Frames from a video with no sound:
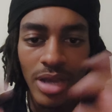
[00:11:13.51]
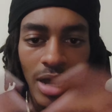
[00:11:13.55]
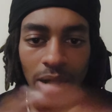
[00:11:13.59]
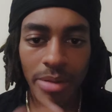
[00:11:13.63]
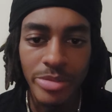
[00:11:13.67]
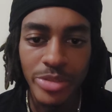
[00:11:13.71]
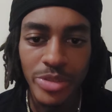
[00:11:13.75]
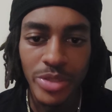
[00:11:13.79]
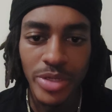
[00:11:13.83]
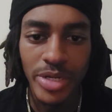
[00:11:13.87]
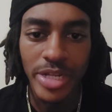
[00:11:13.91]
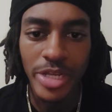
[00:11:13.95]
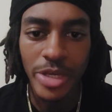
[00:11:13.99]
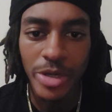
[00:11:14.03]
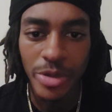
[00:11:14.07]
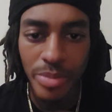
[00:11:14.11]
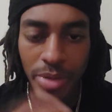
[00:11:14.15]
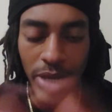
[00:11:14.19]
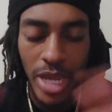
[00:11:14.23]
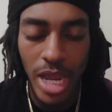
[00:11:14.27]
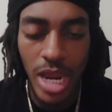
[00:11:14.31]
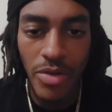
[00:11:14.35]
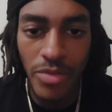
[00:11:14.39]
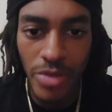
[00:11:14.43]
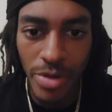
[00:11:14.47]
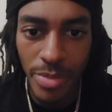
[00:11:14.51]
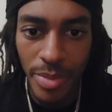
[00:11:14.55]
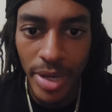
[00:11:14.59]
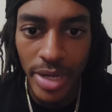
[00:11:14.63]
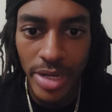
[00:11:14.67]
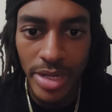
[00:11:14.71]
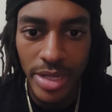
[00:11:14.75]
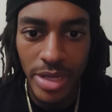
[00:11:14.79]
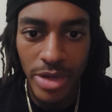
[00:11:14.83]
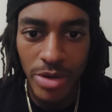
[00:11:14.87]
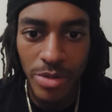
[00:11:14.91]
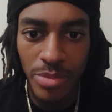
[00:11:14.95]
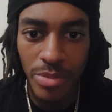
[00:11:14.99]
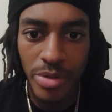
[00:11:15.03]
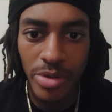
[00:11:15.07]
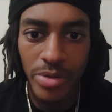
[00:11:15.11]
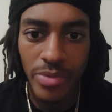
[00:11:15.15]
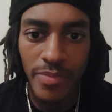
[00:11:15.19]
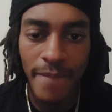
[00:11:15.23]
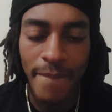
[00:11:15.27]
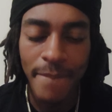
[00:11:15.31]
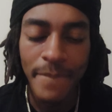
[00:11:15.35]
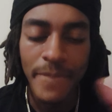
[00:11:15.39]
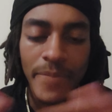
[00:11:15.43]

I'm just trying to help everybody out, bro.